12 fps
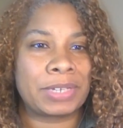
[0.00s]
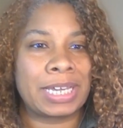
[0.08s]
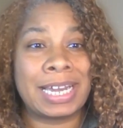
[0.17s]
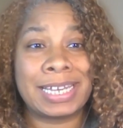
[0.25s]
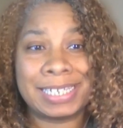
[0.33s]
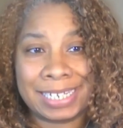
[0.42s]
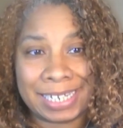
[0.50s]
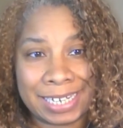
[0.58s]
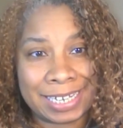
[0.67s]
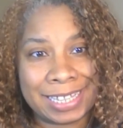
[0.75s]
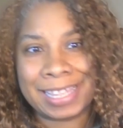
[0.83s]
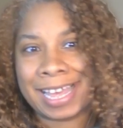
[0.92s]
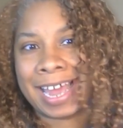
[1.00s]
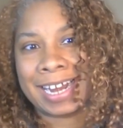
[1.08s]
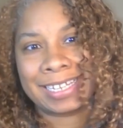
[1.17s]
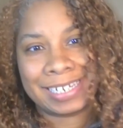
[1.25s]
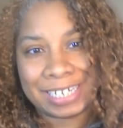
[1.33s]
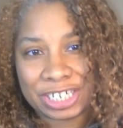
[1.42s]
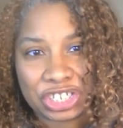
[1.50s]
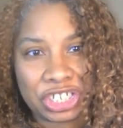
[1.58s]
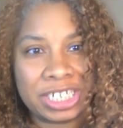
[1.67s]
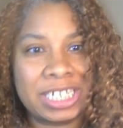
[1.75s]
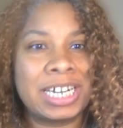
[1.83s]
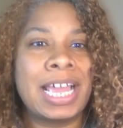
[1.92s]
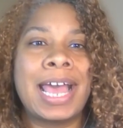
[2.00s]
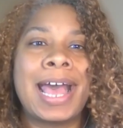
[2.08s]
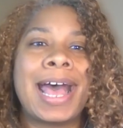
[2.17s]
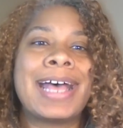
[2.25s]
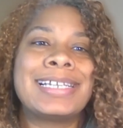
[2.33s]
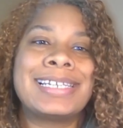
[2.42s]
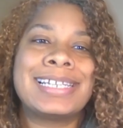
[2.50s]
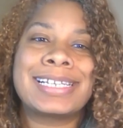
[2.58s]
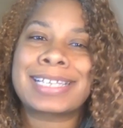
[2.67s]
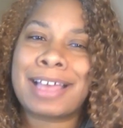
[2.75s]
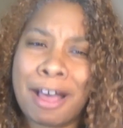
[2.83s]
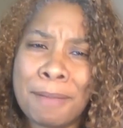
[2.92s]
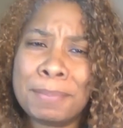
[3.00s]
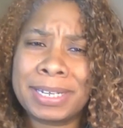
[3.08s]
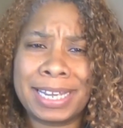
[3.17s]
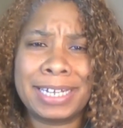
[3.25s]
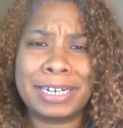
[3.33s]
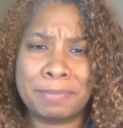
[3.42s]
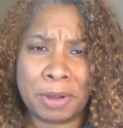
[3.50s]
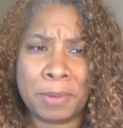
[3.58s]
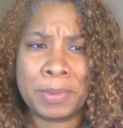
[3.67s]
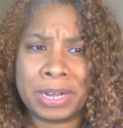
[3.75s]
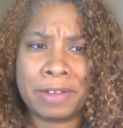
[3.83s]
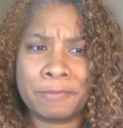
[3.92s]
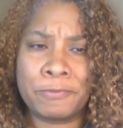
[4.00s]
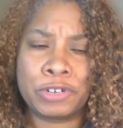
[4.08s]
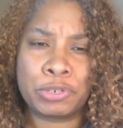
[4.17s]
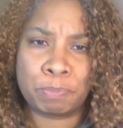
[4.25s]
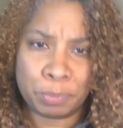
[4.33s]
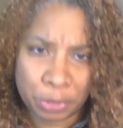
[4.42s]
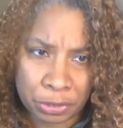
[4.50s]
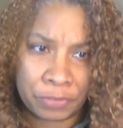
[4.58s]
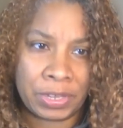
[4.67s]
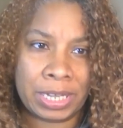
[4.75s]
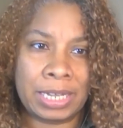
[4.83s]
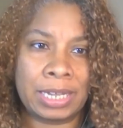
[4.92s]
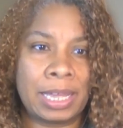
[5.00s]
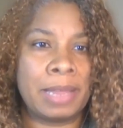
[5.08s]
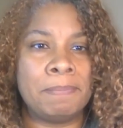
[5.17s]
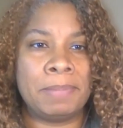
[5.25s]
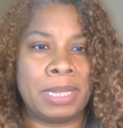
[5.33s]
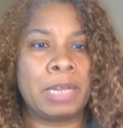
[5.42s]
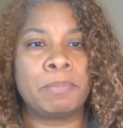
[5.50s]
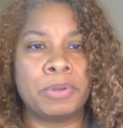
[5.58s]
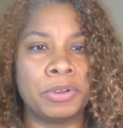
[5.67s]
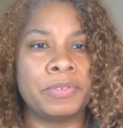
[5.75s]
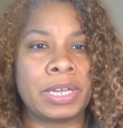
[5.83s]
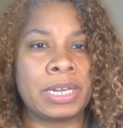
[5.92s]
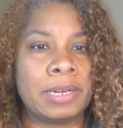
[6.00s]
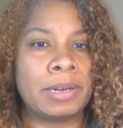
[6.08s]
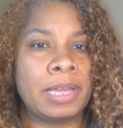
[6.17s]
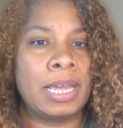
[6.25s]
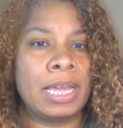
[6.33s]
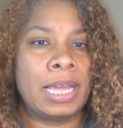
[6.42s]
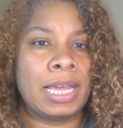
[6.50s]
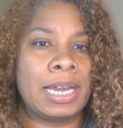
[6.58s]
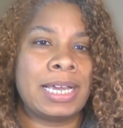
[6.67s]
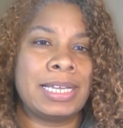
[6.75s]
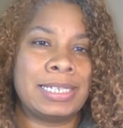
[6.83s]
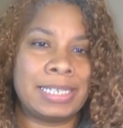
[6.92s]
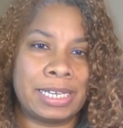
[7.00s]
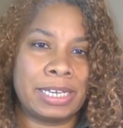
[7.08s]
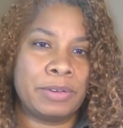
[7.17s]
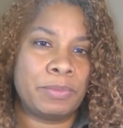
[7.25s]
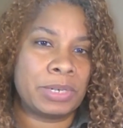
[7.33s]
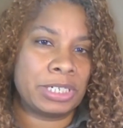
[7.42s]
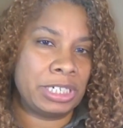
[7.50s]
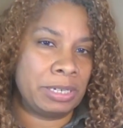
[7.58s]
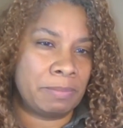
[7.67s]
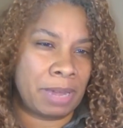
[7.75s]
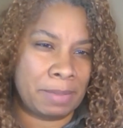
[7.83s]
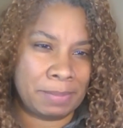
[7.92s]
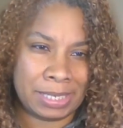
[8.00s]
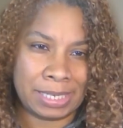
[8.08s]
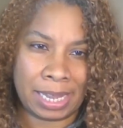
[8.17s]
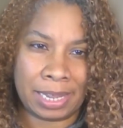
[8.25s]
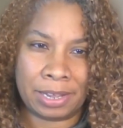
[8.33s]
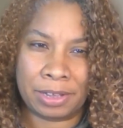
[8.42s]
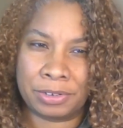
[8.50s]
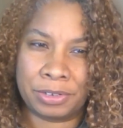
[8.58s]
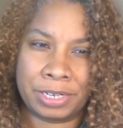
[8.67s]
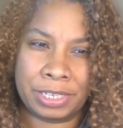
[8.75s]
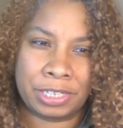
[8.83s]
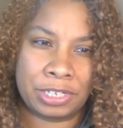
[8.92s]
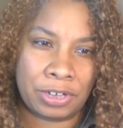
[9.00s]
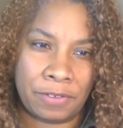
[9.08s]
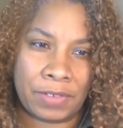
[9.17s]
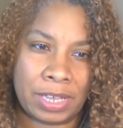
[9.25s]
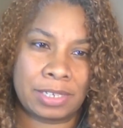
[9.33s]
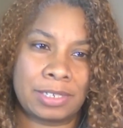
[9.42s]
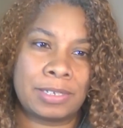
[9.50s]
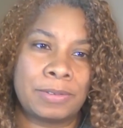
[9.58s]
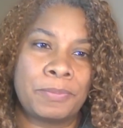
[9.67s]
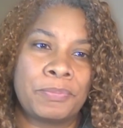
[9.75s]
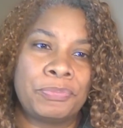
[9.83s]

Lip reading: And I see the attestation as this complicated moment of proving and being proven. And I see what she might be saying underneath the surface.